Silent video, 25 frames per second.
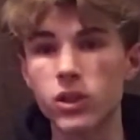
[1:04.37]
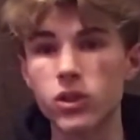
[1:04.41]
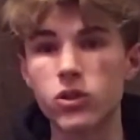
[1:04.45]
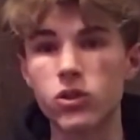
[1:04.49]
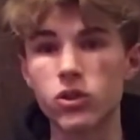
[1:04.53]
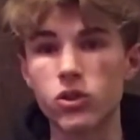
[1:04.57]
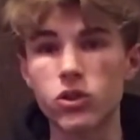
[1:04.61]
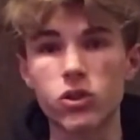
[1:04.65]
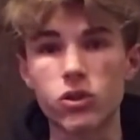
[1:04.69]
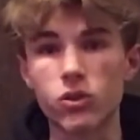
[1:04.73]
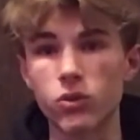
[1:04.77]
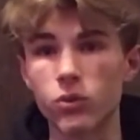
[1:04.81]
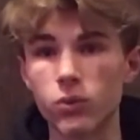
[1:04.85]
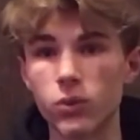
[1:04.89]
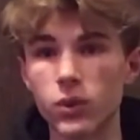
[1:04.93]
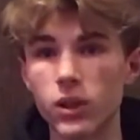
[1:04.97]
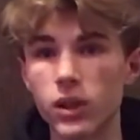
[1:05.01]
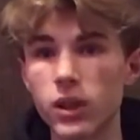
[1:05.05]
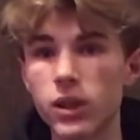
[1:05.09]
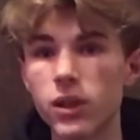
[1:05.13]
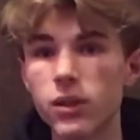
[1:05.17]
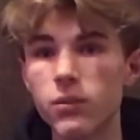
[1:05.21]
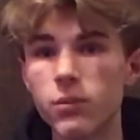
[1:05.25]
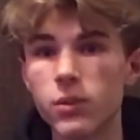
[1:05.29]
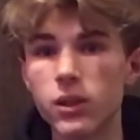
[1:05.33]
just to
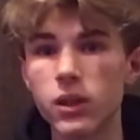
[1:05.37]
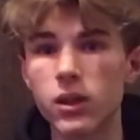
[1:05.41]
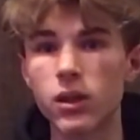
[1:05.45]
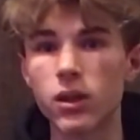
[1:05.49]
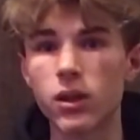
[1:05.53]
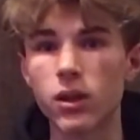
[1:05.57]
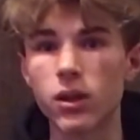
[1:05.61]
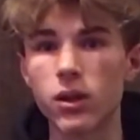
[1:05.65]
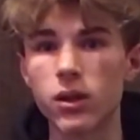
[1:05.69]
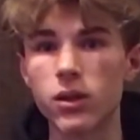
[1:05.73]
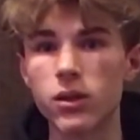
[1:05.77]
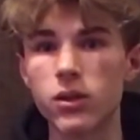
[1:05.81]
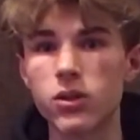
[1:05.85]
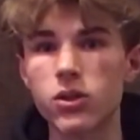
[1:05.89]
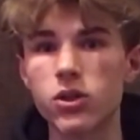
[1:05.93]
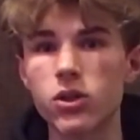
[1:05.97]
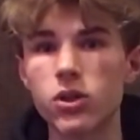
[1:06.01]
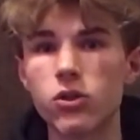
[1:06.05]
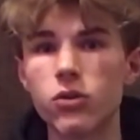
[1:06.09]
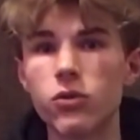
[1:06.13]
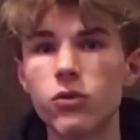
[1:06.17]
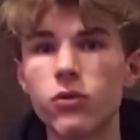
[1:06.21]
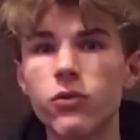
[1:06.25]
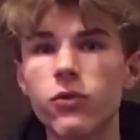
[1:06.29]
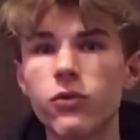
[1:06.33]
read because
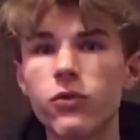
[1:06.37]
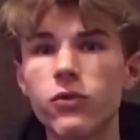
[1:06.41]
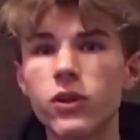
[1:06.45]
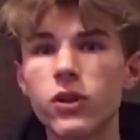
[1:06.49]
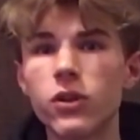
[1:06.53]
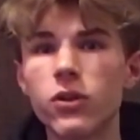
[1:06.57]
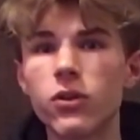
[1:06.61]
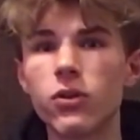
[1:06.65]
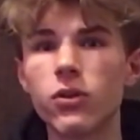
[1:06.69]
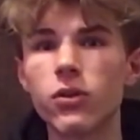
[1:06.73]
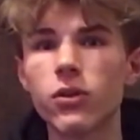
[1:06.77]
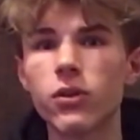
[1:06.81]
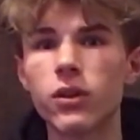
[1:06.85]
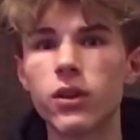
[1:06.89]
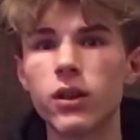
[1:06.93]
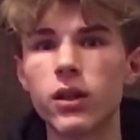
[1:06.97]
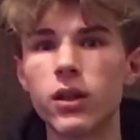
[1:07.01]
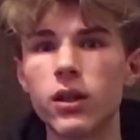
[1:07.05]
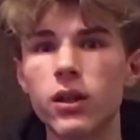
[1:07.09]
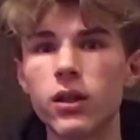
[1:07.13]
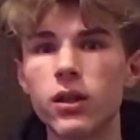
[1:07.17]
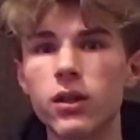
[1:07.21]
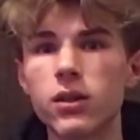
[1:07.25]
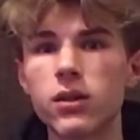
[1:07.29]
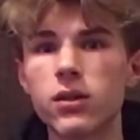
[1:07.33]
you feel
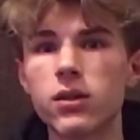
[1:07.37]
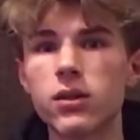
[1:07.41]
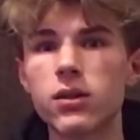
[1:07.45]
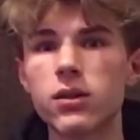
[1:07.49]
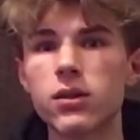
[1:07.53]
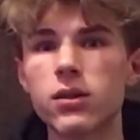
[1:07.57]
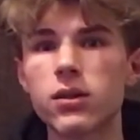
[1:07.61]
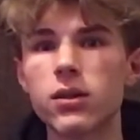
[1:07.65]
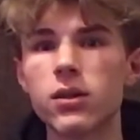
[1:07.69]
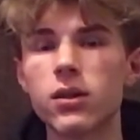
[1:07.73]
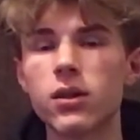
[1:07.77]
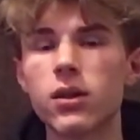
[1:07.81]
this